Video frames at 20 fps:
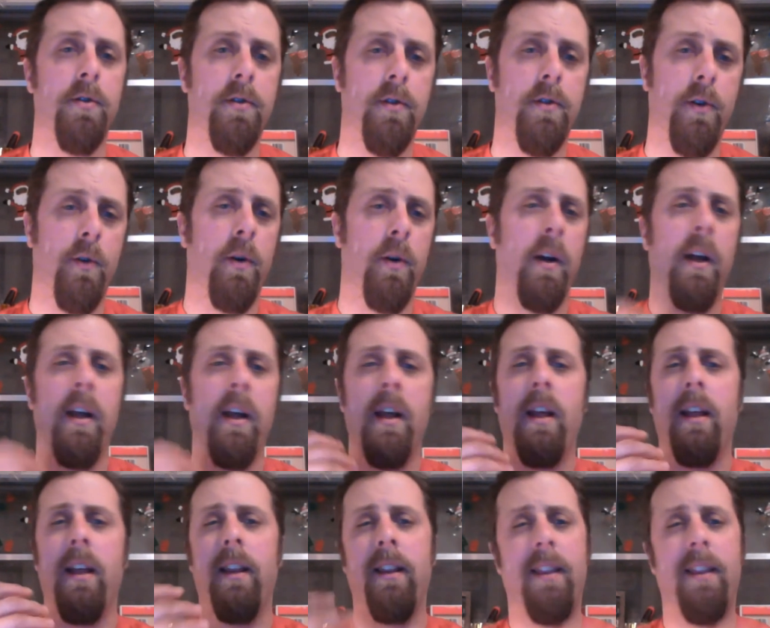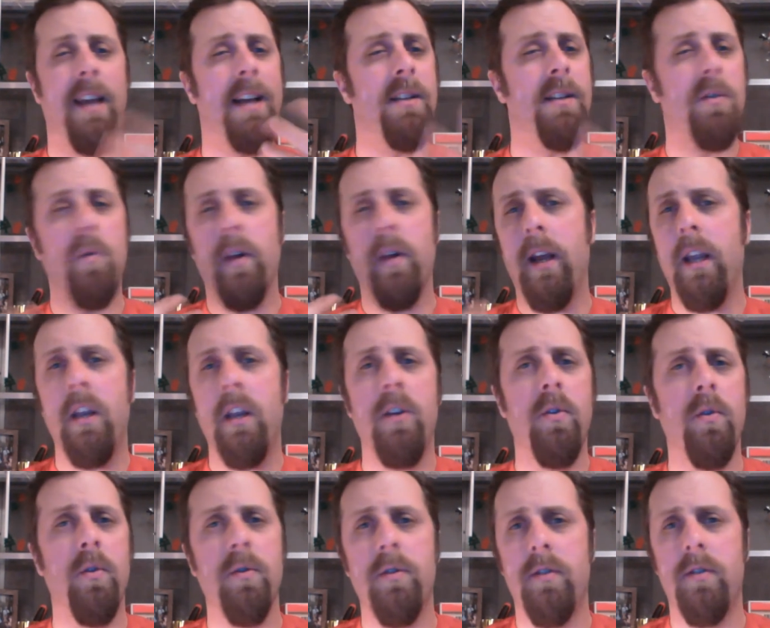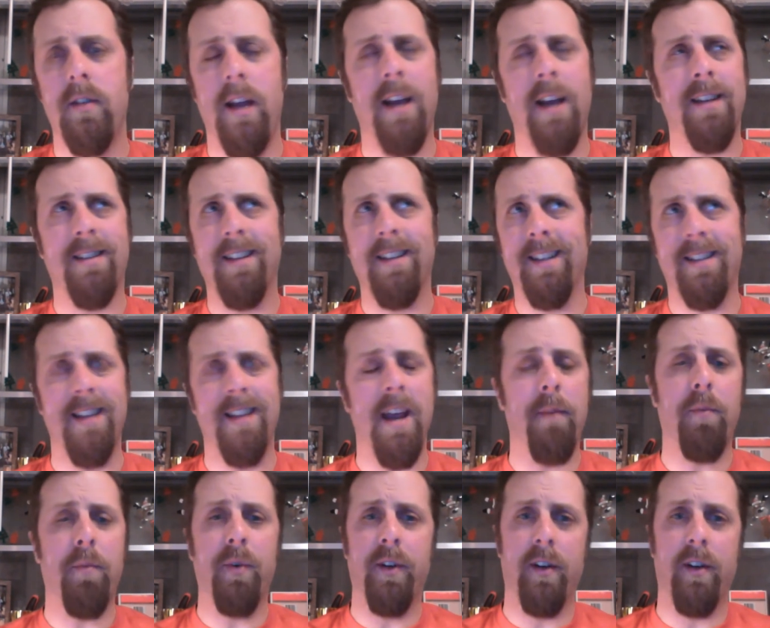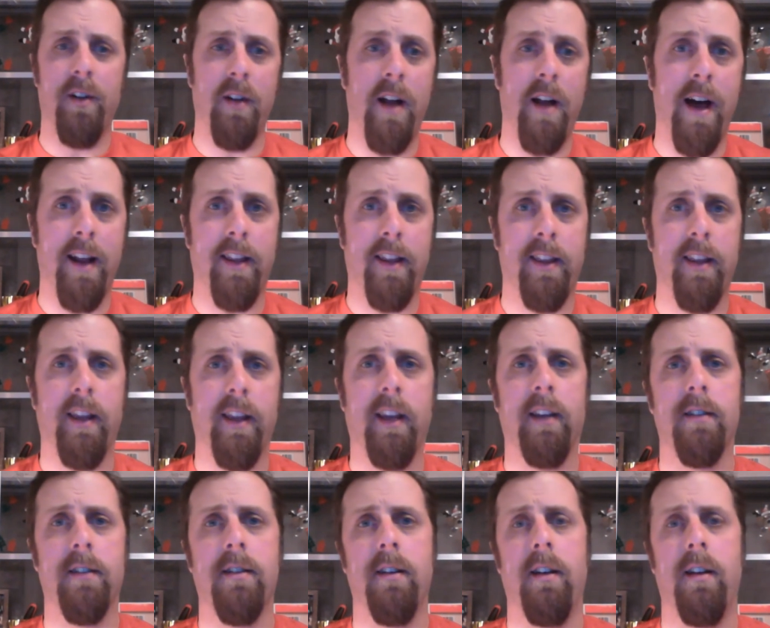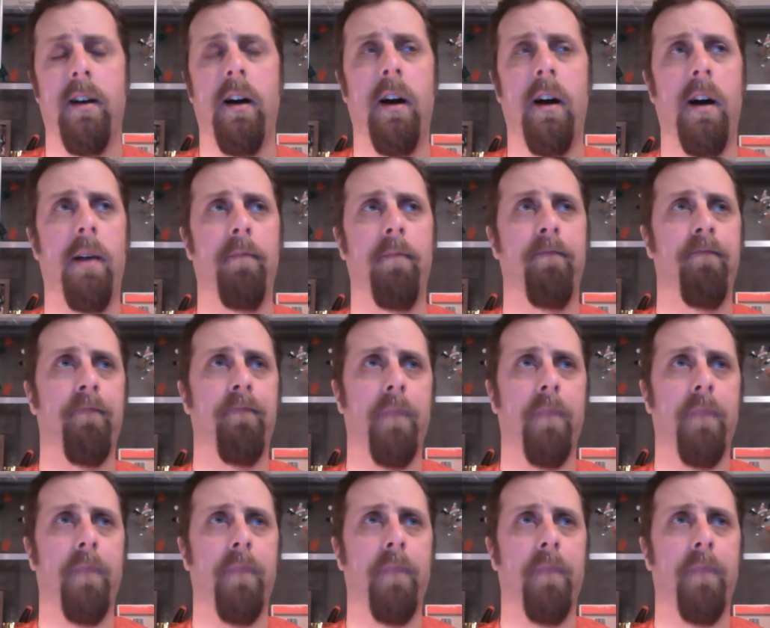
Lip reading: So that's what I use as an example in a lot of things, and